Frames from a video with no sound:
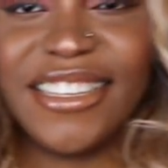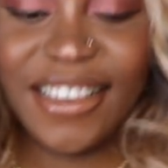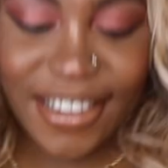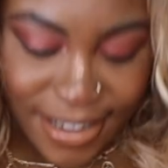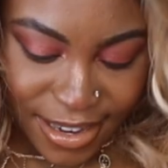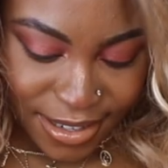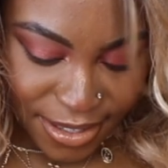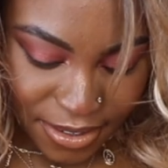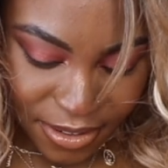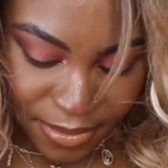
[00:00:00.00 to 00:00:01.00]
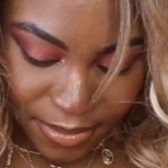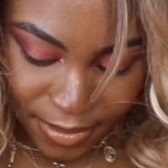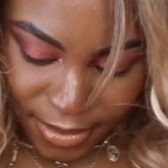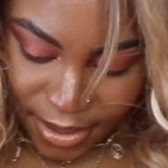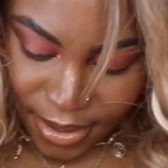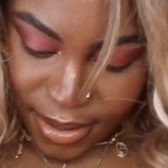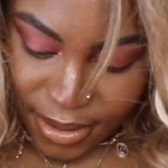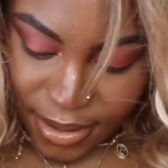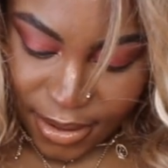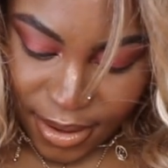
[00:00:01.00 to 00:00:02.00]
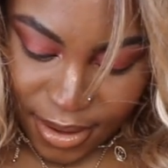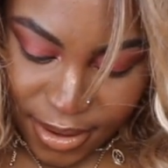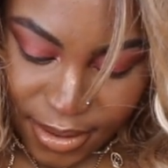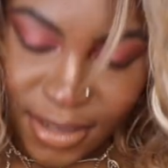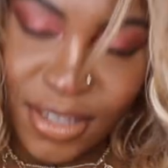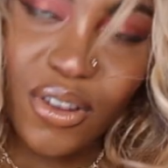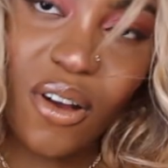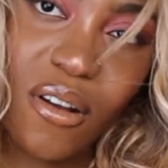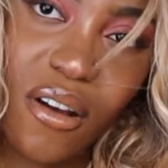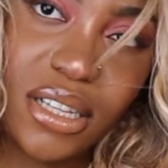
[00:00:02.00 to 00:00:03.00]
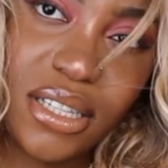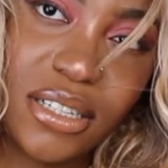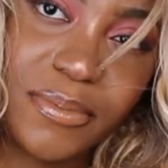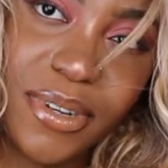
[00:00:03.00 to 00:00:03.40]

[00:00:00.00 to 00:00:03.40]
yeah. And it's this is not cotton,